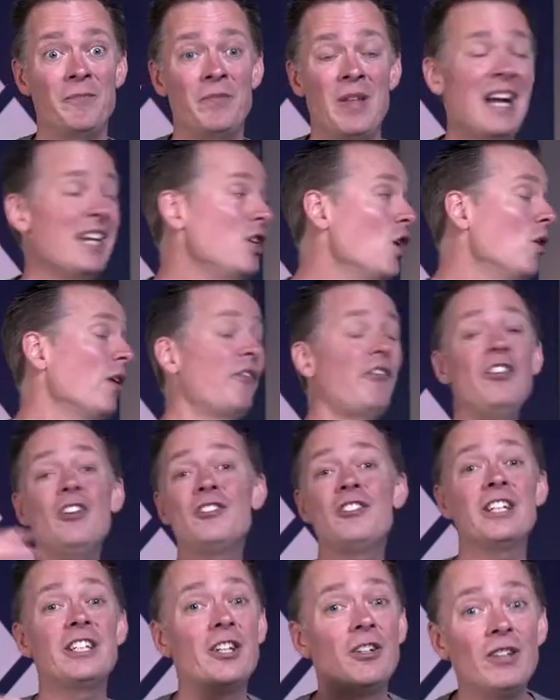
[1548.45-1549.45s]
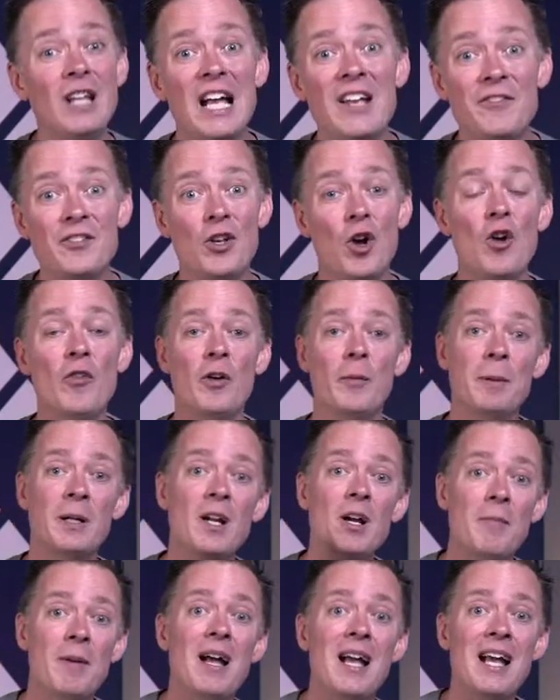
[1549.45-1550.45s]
I know it feels like your life's over, but
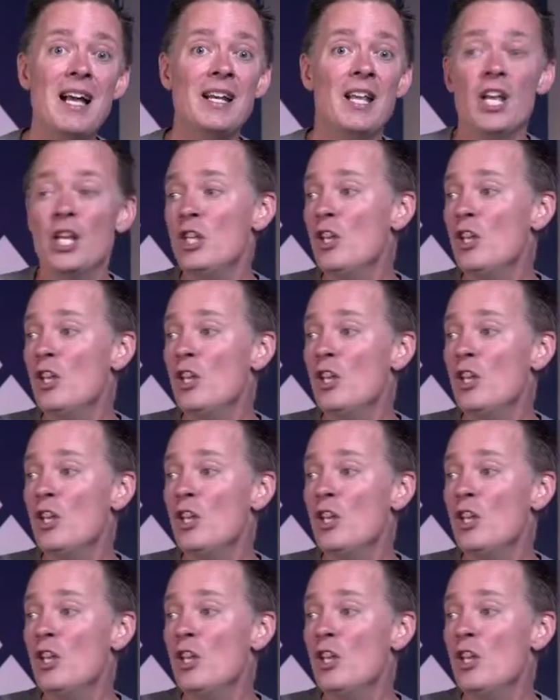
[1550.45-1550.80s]
come on.